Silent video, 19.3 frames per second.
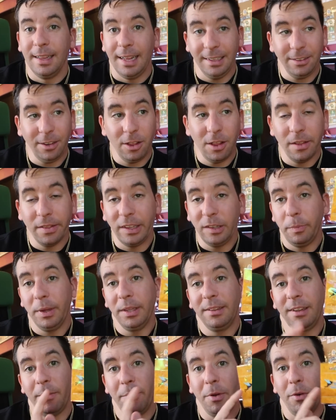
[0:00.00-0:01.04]
that's how long these
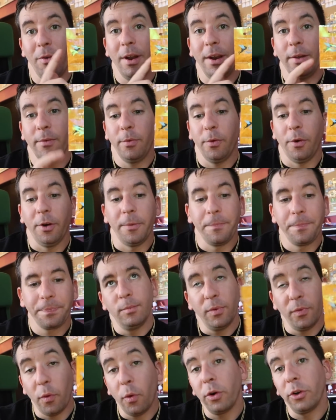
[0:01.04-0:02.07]
pins have been running for,
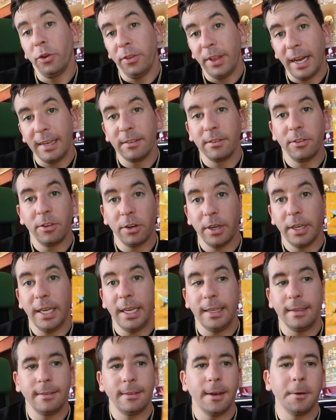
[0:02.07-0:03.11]
before
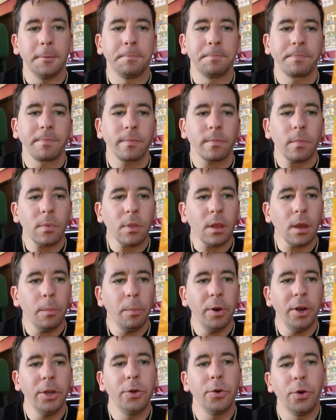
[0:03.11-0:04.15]
2013, so
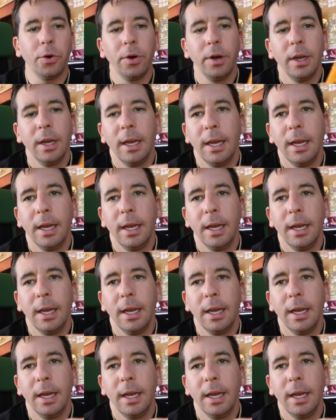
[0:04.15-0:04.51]
pretty cool.